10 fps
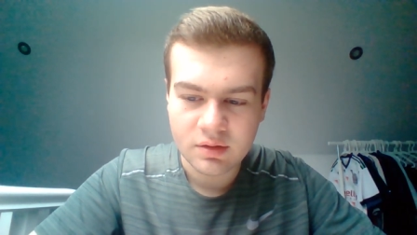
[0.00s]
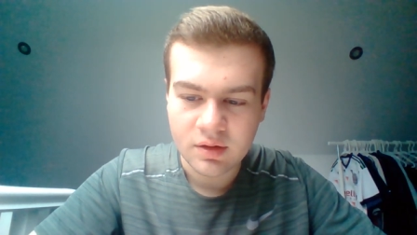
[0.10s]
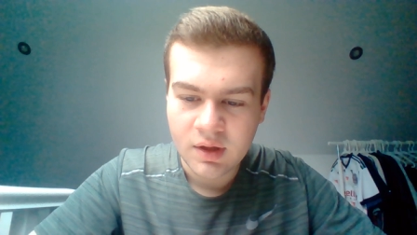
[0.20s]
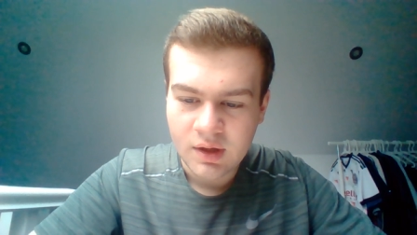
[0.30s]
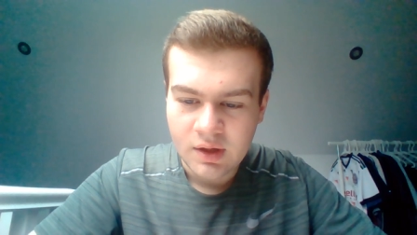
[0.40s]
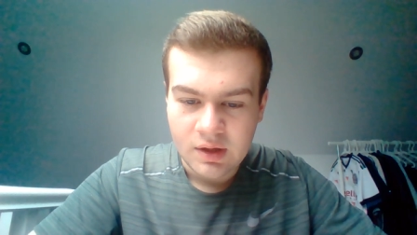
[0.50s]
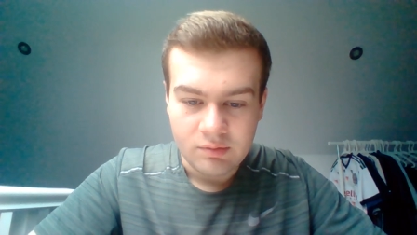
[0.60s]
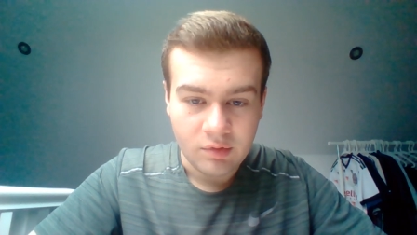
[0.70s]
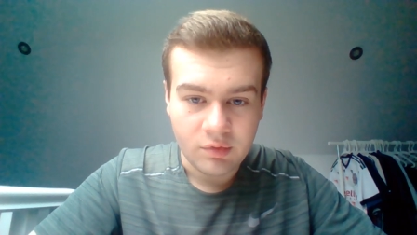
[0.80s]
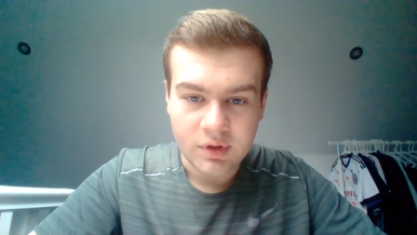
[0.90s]
And
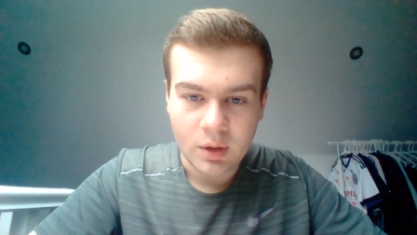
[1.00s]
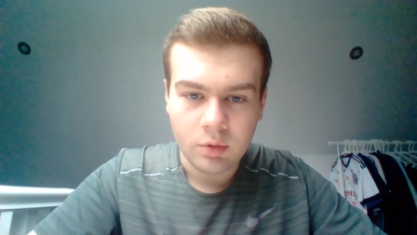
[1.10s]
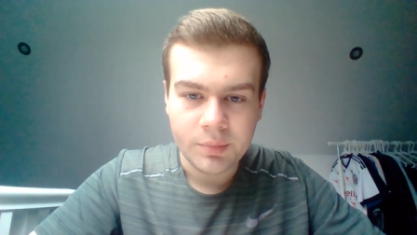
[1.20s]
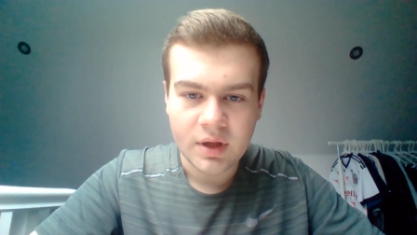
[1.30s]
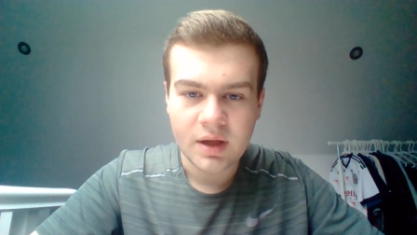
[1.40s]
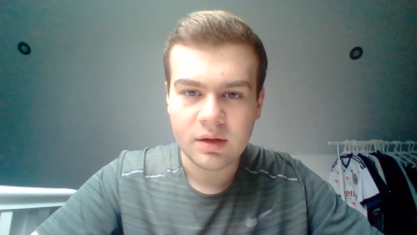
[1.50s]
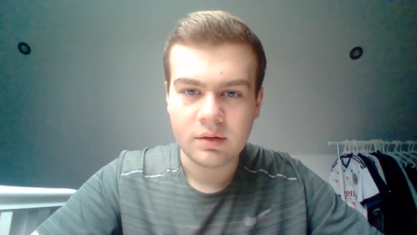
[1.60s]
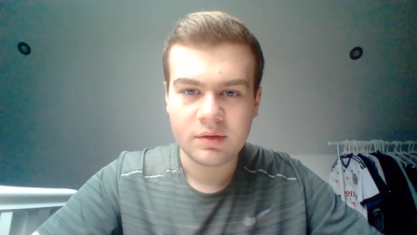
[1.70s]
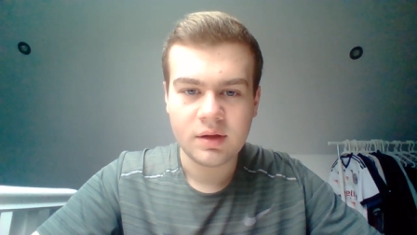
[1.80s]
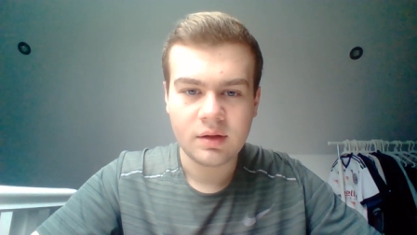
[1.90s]
we're 1-0 up then, and
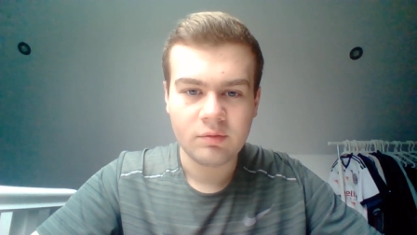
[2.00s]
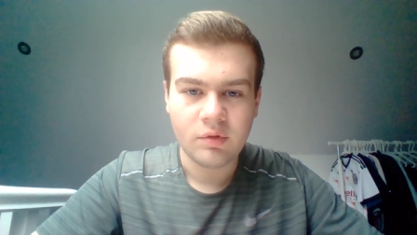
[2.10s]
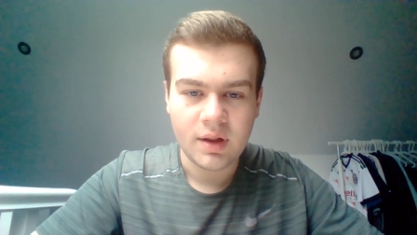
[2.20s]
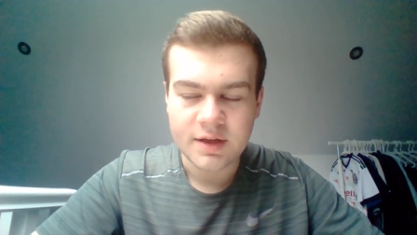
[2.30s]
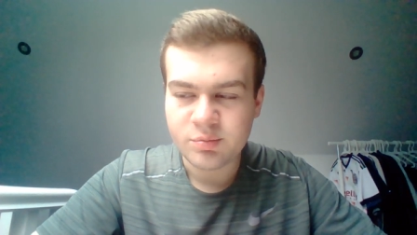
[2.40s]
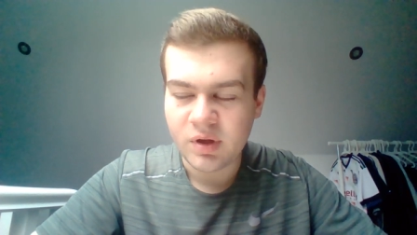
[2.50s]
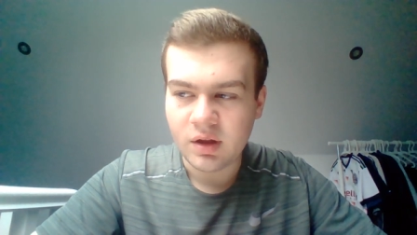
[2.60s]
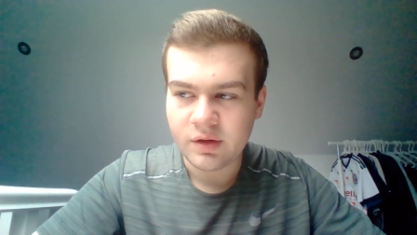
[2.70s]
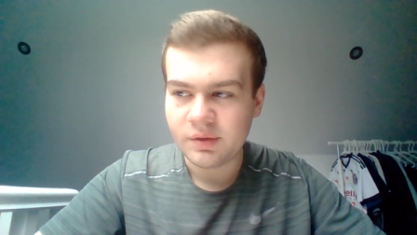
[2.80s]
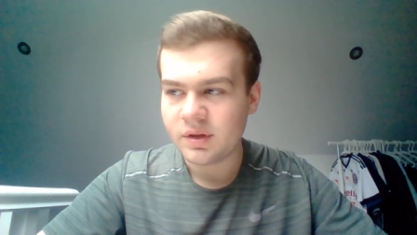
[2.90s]
you're thinking, right, let's
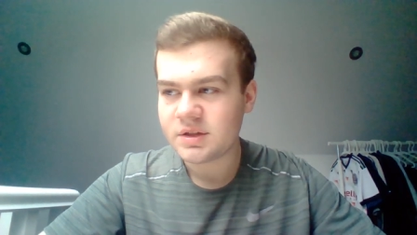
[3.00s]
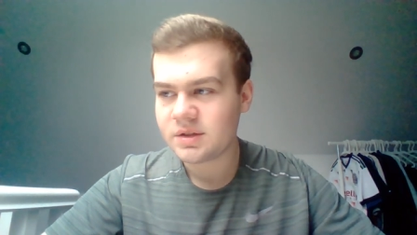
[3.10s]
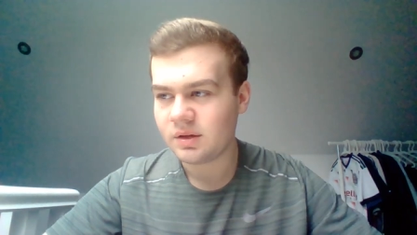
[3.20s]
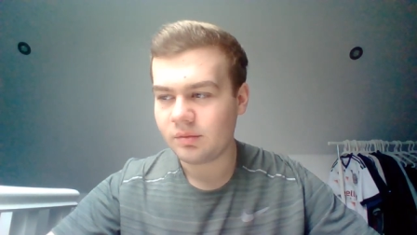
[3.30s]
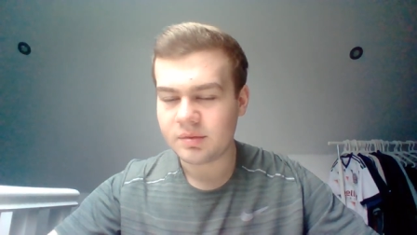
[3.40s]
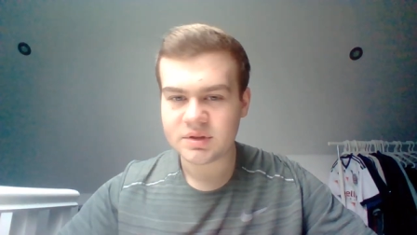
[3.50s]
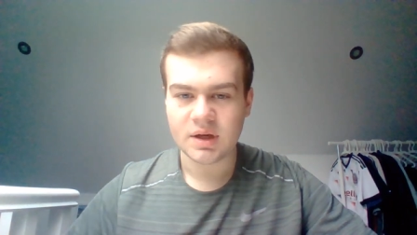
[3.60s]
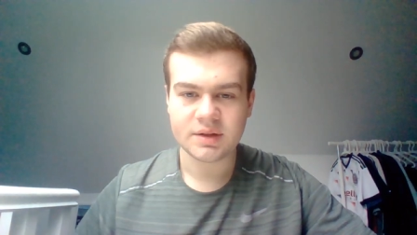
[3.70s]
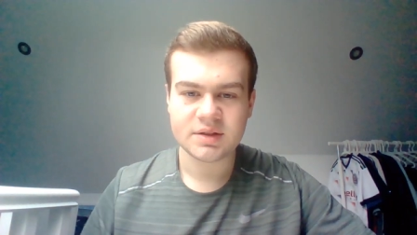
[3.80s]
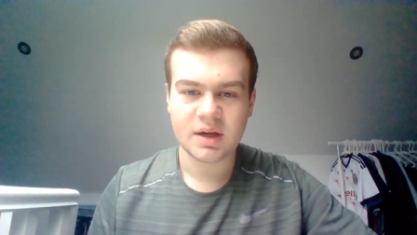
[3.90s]
build on this. We've
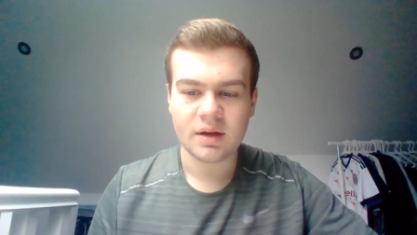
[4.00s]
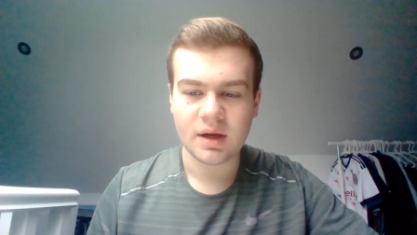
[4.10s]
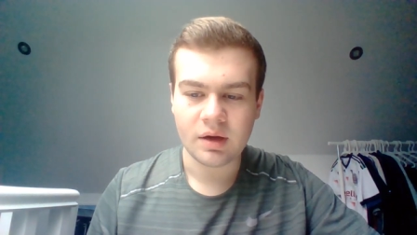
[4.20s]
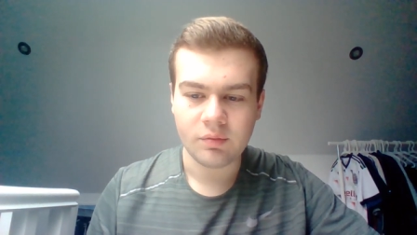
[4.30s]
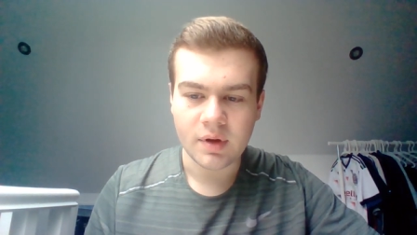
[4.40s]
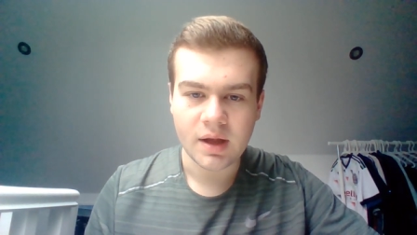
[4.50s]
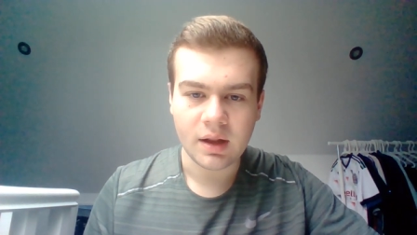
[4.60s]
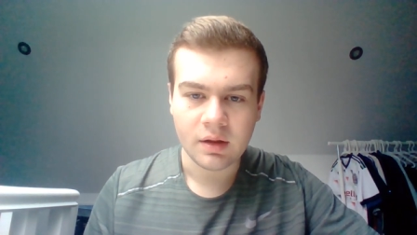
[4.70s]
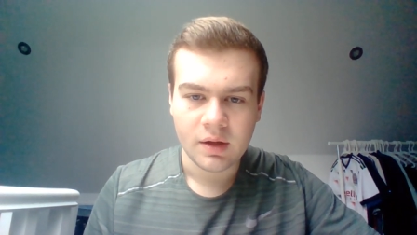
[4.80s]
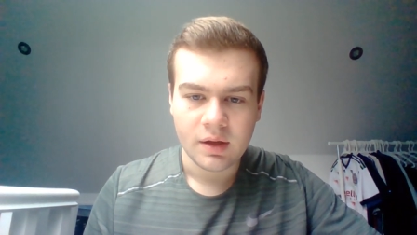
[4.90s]
started the second half
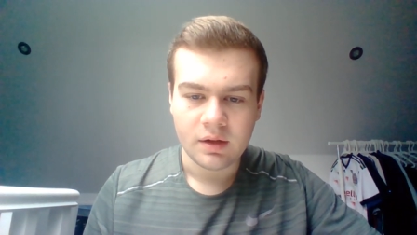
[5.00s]
well.